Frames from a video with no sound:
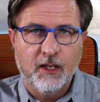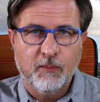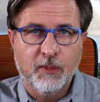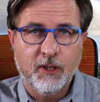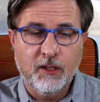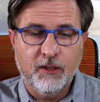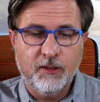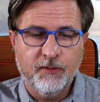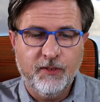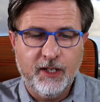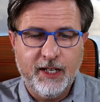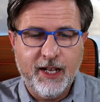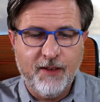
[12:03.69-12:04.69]
But Luke
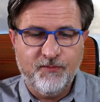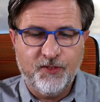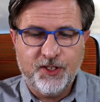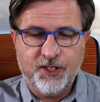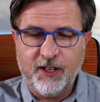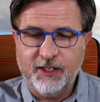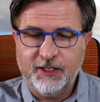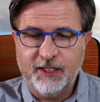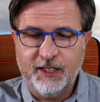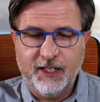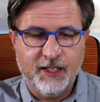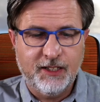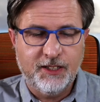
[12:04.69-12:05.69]
really emphasizes
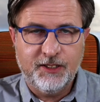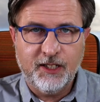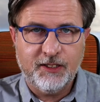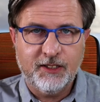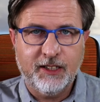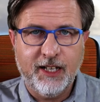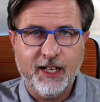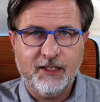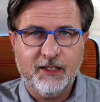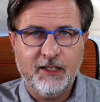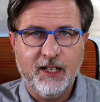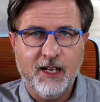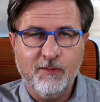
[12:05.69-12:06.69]
here, this doesn't get
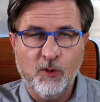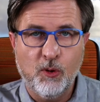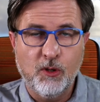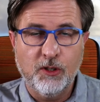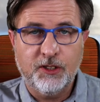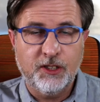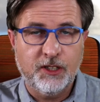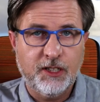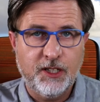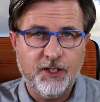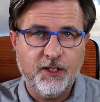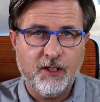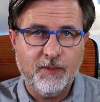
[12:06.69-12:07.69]
to them or to the
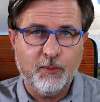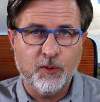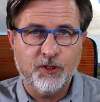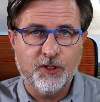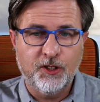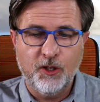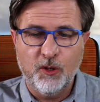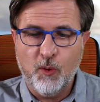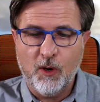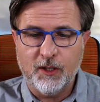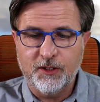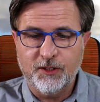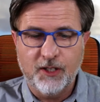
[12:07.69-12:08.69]
disciples, the new
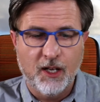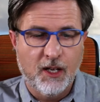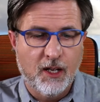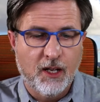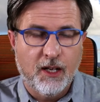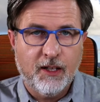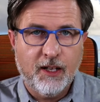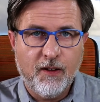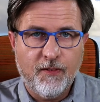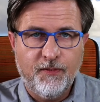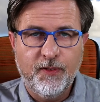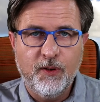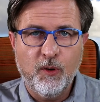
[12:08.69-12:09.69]
ones. They are
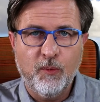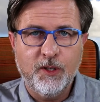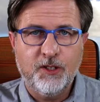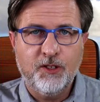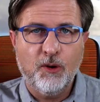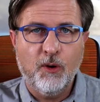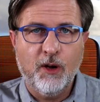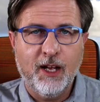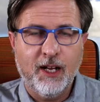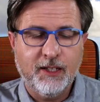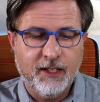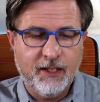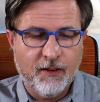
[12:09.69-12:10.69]
filled with joy
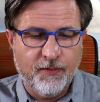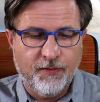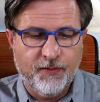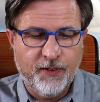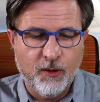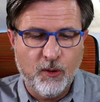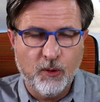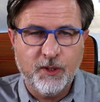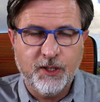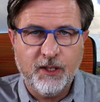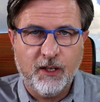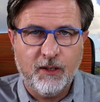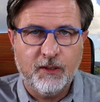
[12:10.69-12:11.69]
and they are filled with
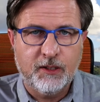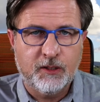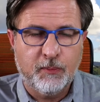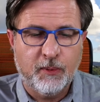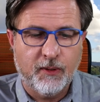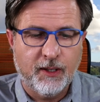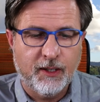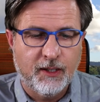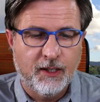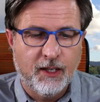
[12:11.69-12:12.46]
the Holy Spirit.